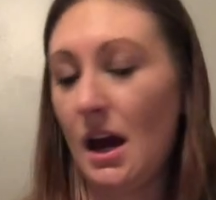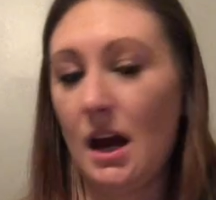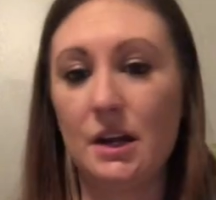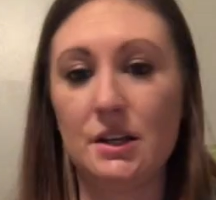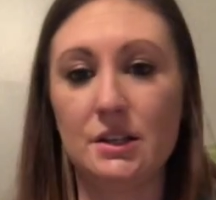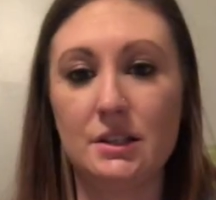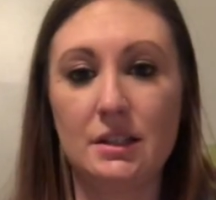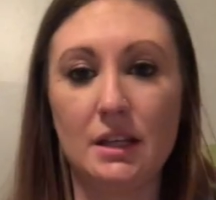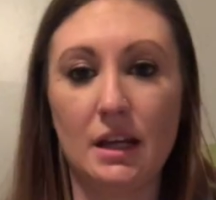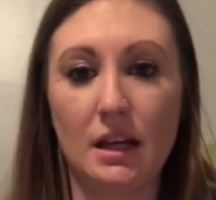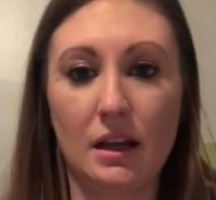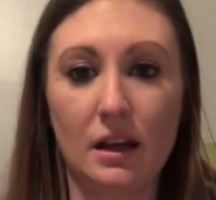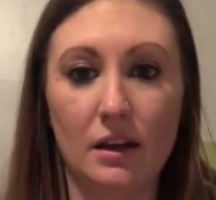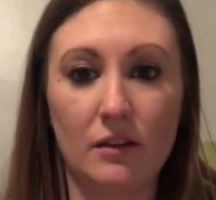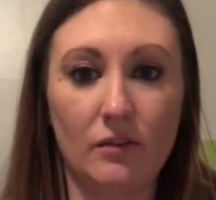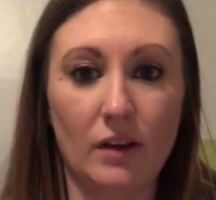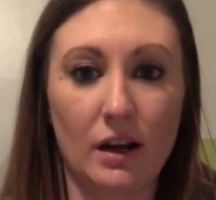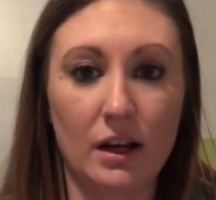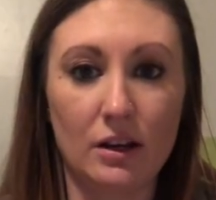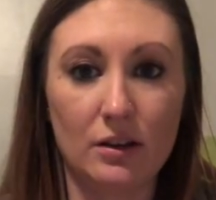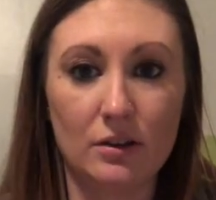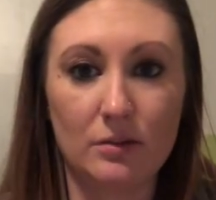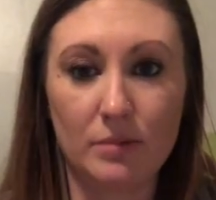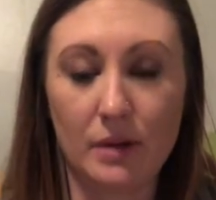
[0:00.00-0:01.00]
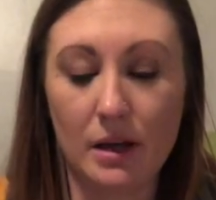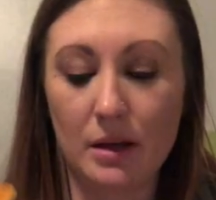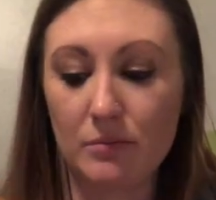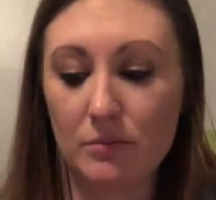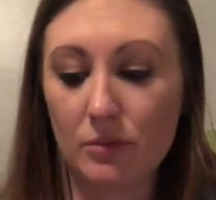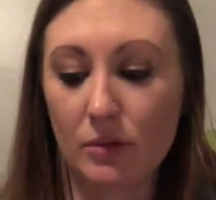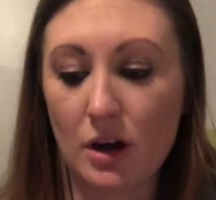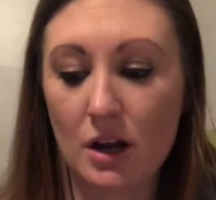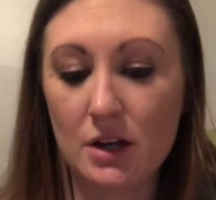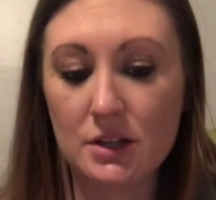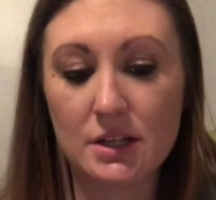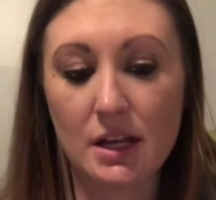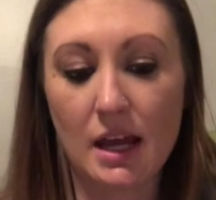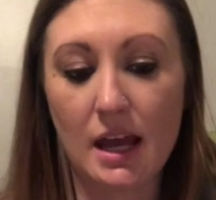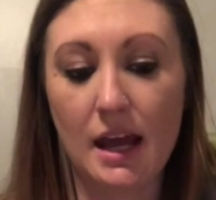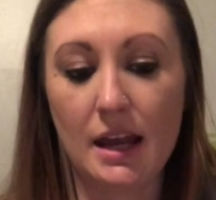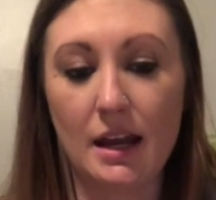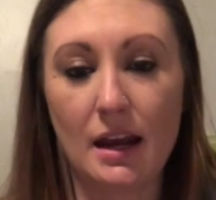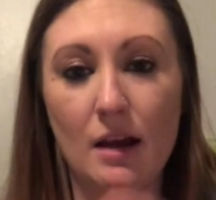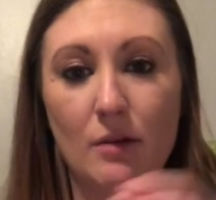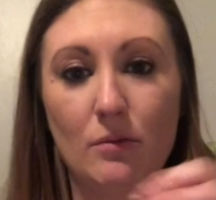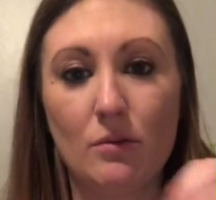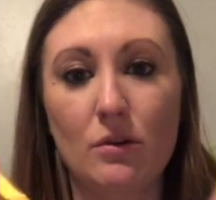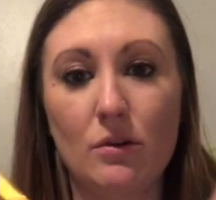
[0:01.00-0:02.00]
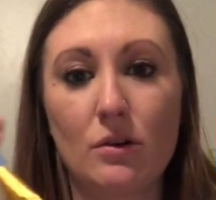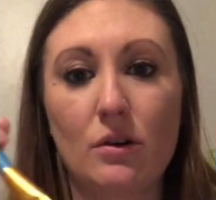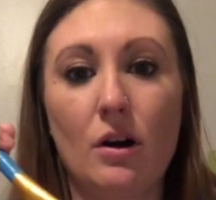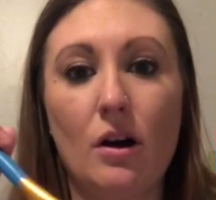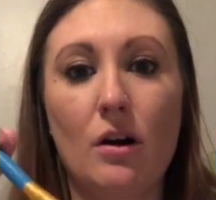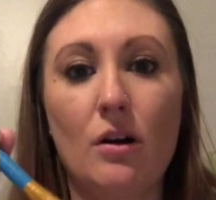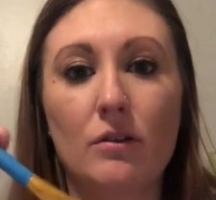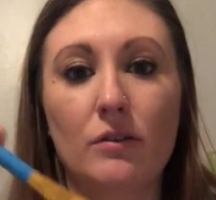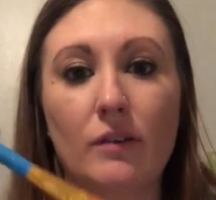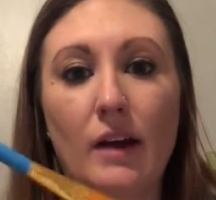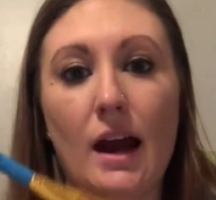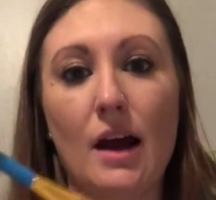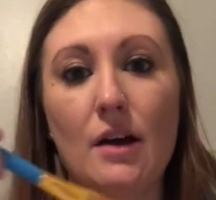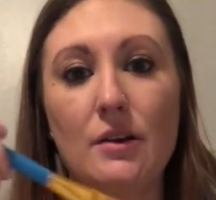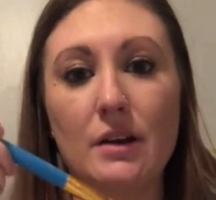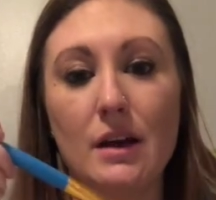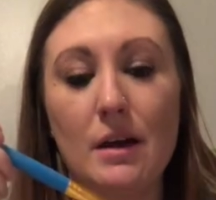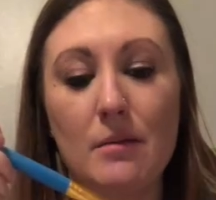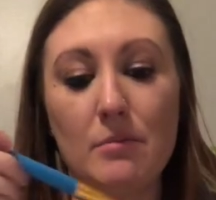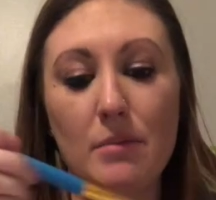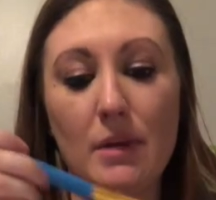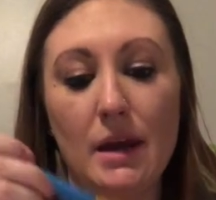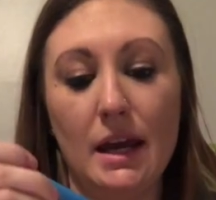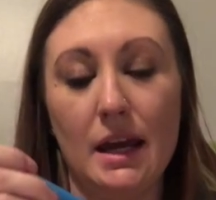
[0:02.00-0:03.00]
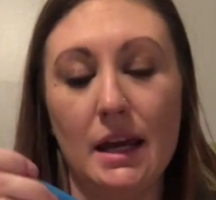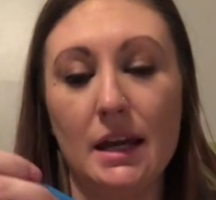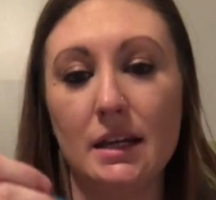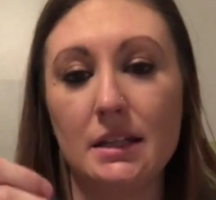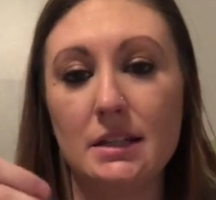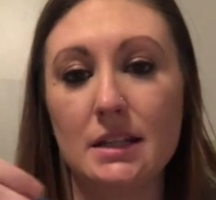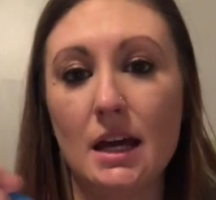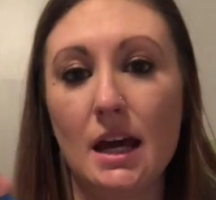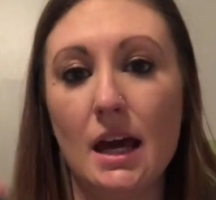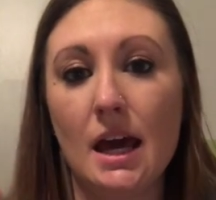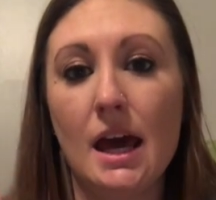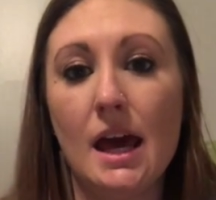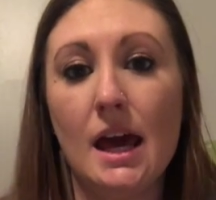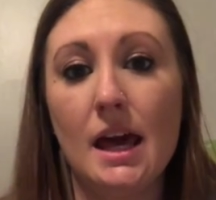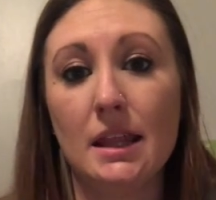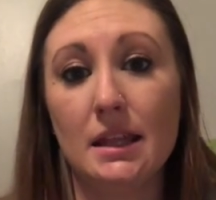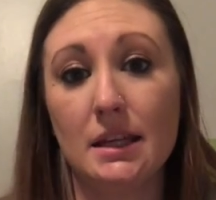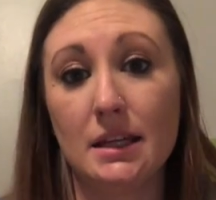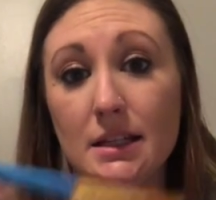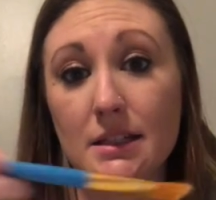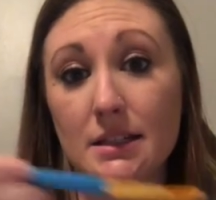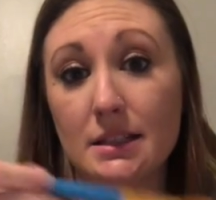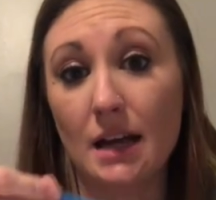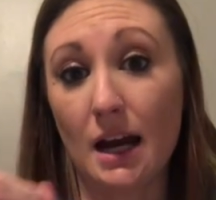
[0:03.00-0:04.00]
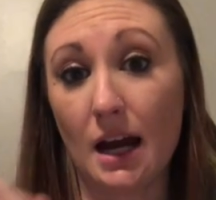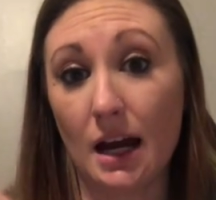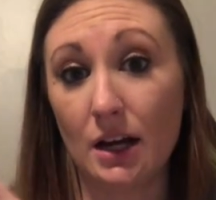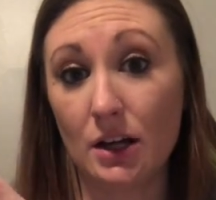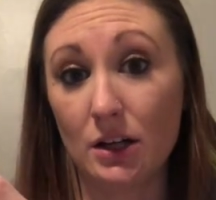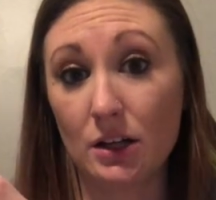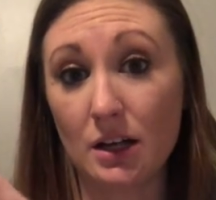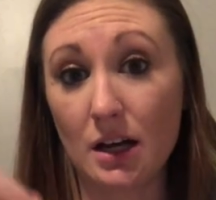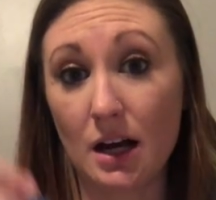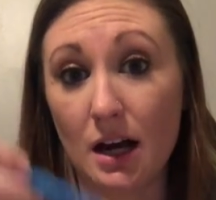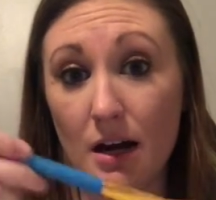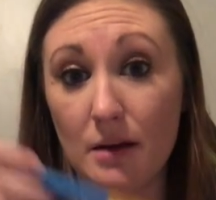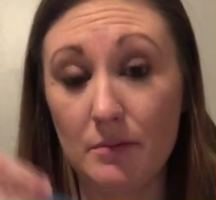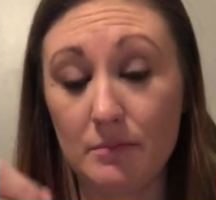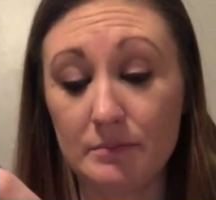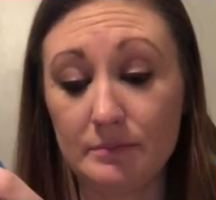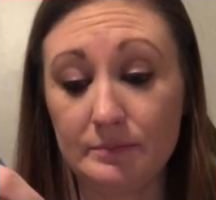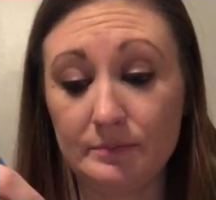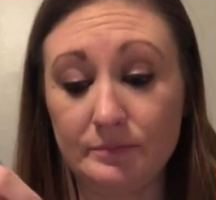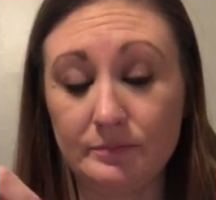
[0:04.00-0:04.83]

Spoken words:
I just take a regular paintbrush and I will go around and paint the entire cup,